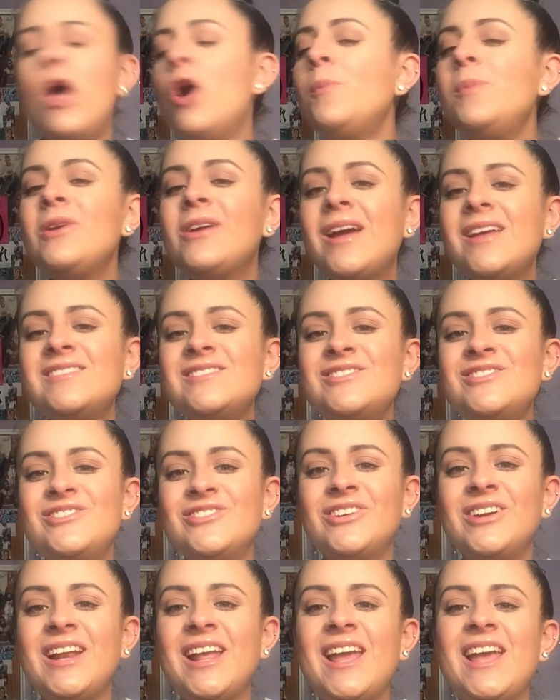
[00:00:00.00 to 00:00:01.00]
I hope you guys
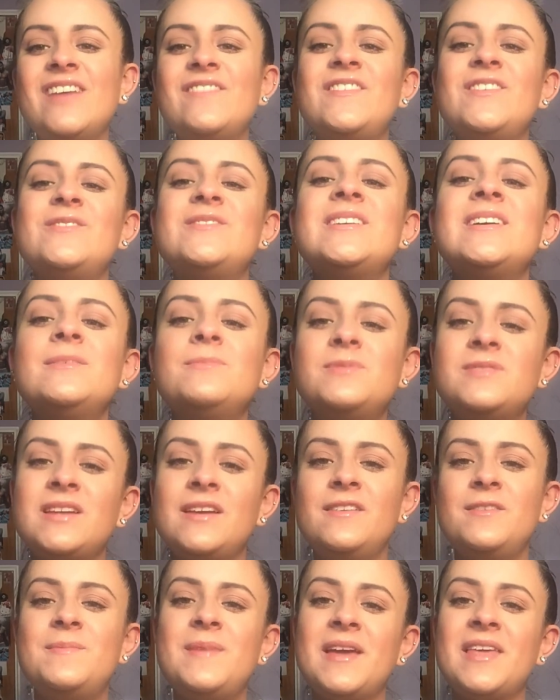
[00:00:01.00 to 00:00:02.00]
enjoyed it. If you did, please
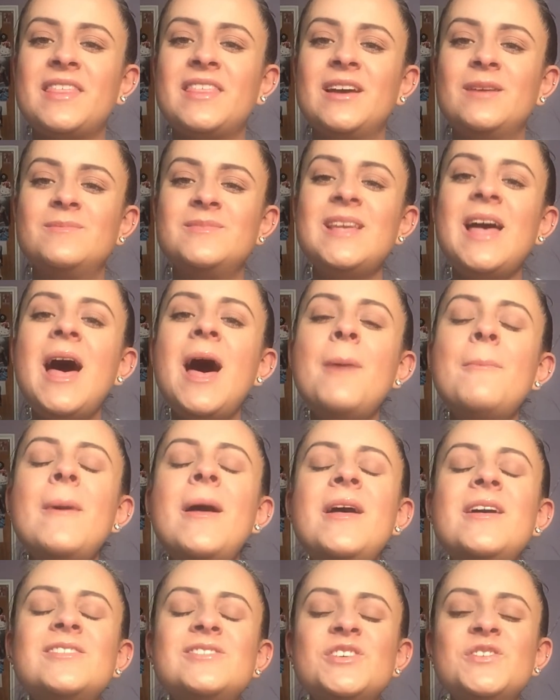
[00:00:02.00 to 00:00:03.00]
give it a big thumbs up.
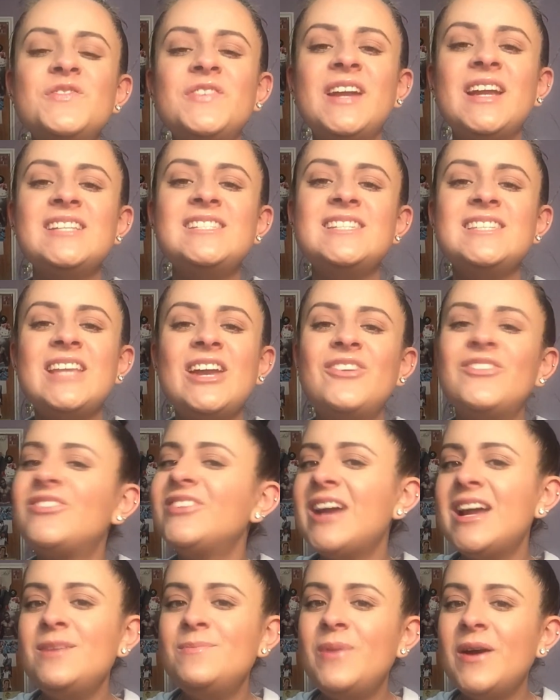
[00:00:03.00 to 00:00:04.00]
Don't forget to hit that
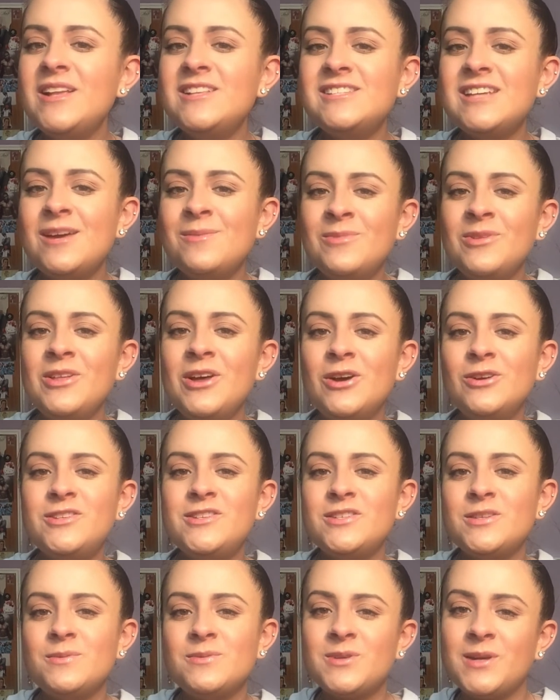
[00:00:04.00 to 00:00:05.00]
red button down below
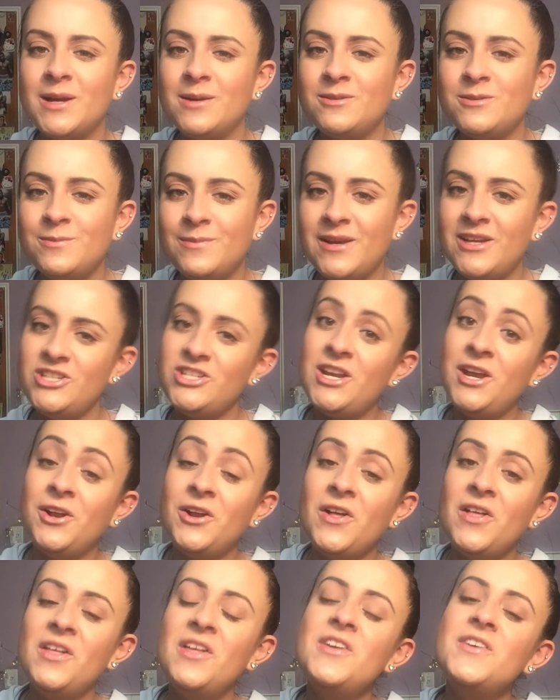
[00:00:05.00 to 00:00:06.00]
to subscribe to my
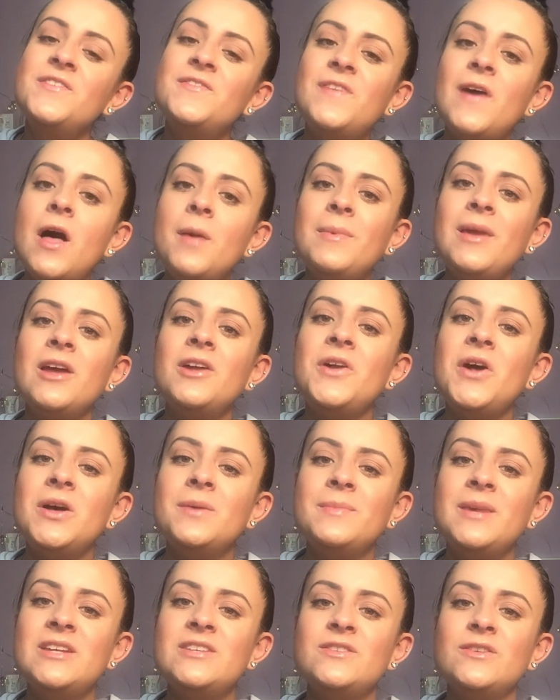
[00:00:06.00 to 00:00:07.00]
channel. Follow me on
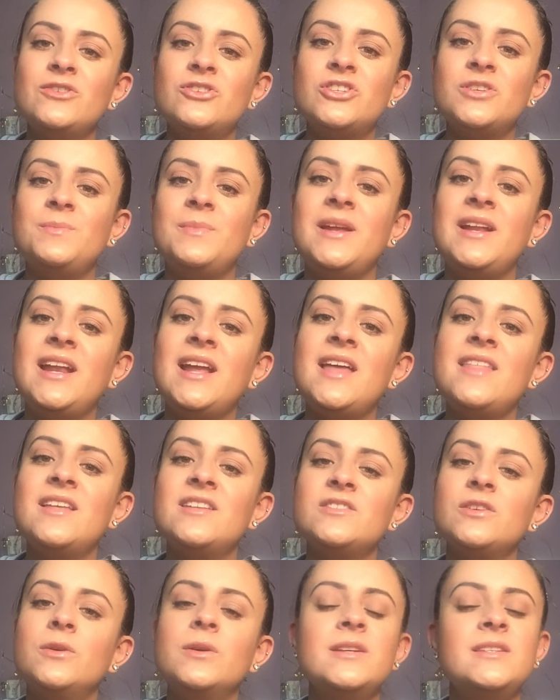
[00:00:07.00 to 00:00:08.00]
all my social media.
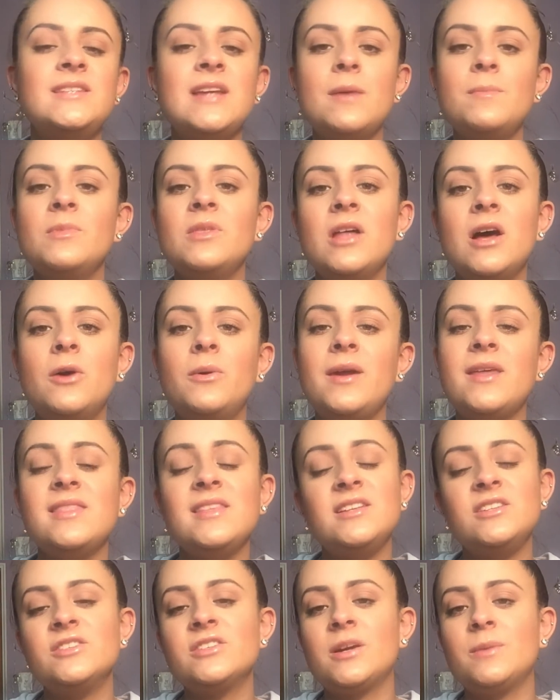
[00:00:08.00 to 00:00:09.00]
That's always down below in
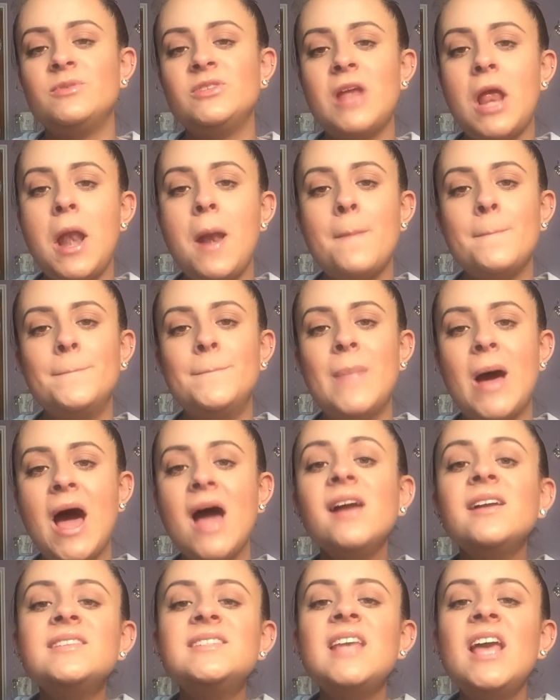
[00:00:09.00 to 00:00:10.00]
the description
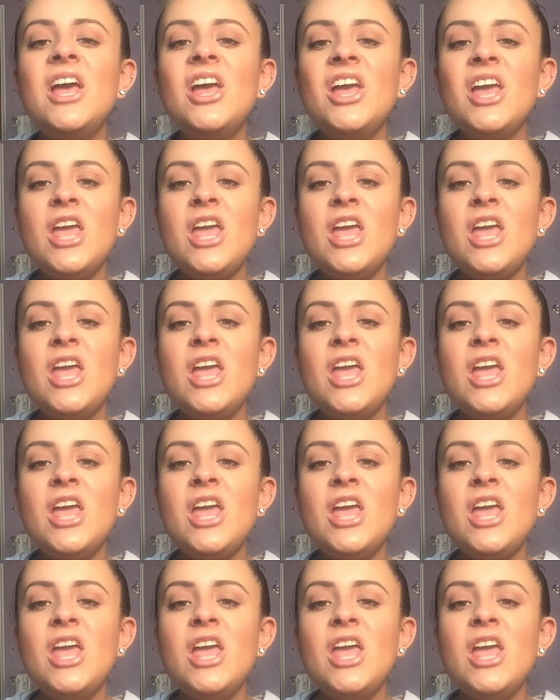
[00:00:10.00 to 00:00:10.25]
box.